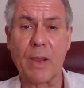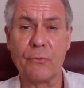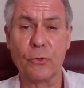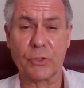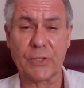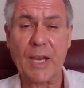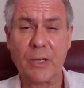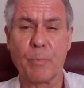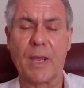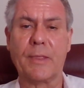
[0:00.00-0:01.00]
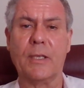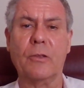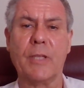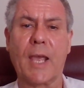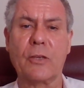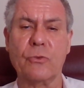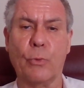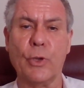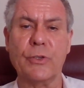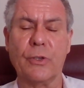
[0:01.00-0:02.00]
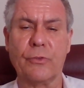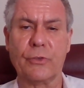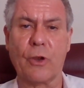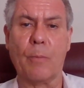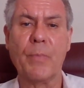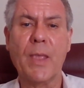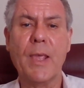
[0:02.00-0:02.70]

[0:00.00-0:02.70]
may forsake me, I think of the actual words of the psalm,